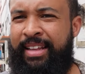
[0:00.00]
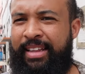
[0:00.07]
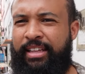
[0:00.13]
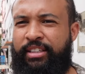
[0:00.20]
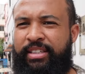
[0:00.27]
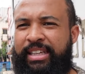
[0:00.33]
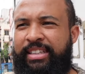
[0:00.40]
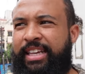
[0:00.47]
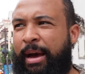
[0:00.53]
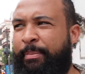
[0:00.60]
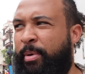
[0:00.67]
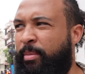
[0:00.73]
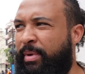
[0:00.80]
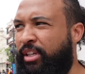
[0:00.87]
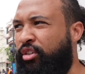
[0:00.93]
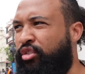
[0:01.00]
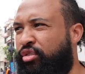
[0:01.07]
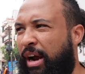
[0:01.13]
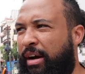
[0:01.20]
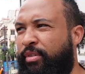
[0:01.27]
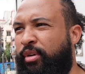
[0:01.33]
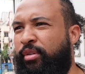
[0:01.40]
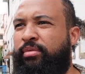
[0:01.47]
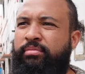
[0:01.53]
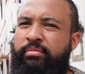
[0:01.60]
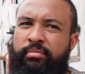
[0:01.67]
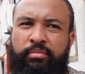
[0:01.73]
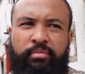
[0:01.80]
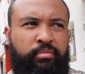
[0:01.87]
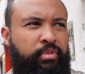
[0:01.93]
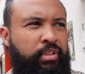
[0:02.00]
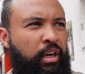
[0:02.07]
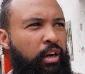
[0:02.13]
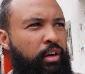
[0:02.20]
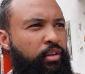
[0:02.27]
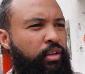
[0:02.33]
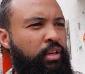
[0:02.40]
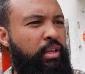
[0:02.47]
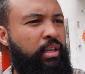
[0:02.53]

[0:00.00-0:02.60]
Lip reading: These things happen when you travel. So